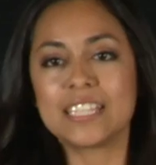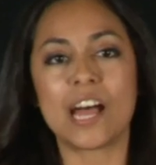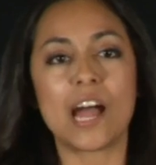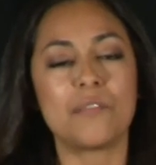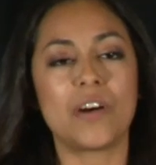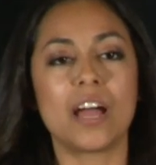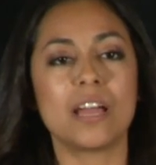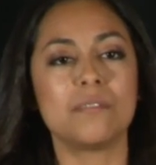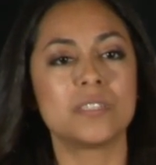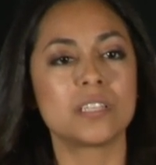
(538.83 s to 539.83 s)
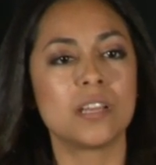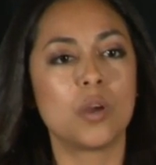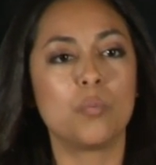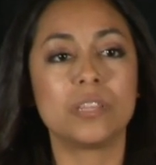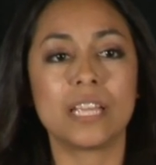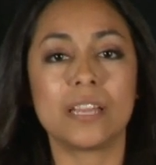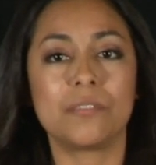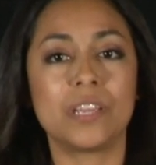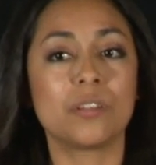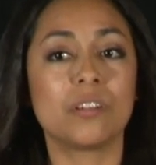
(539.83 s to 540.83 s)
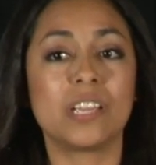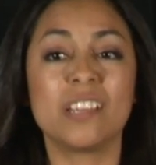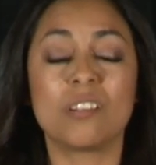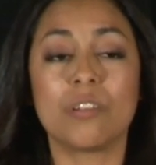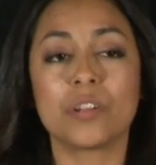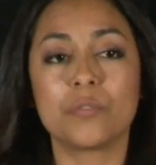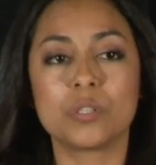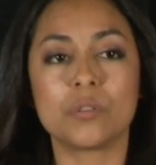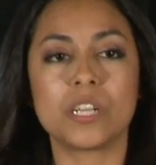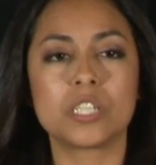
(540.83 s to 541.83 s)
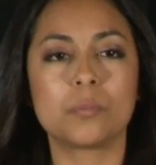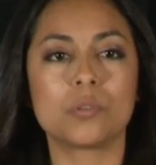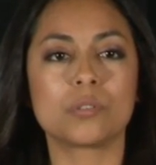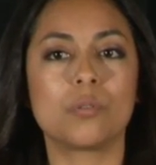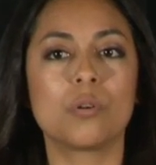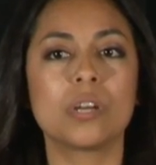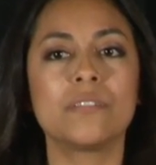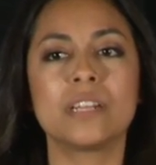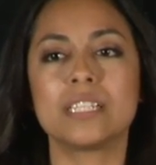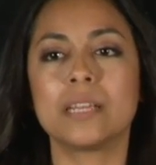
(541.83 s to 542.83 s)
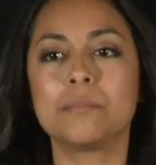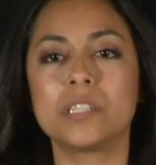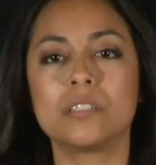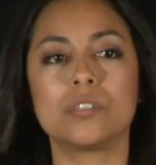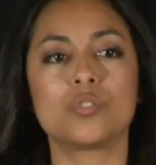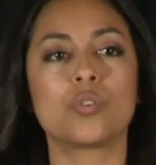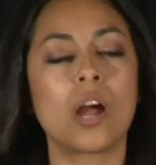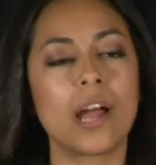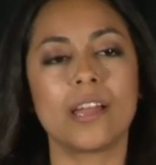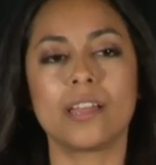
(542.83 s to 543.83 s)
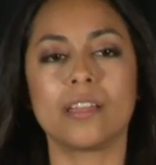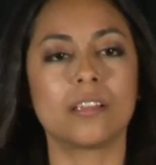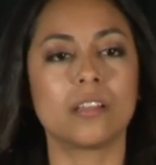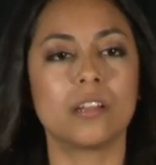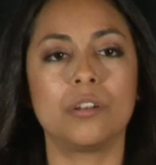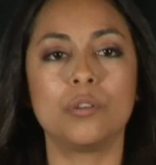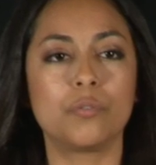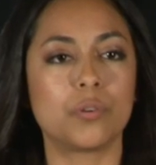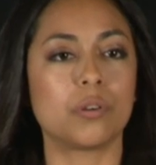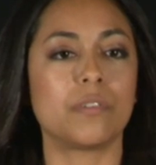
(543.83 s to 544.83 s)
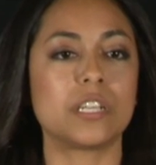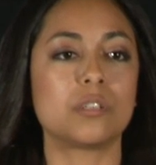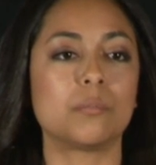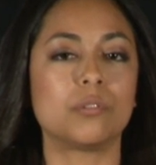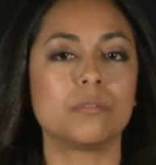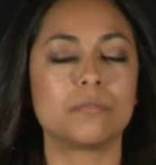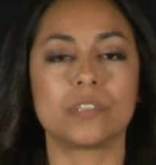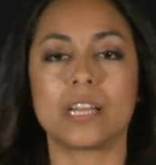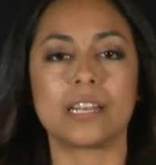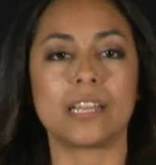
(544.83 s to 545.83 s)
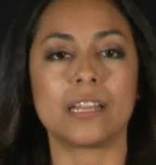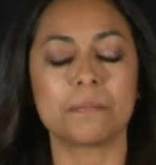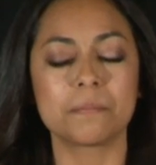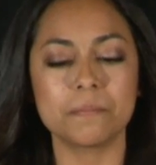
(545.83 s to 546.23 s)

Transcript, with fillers: kids high fives when they've either eaten all their fruits or vegetables or even attempted to try a new fruit or vegetable for that day,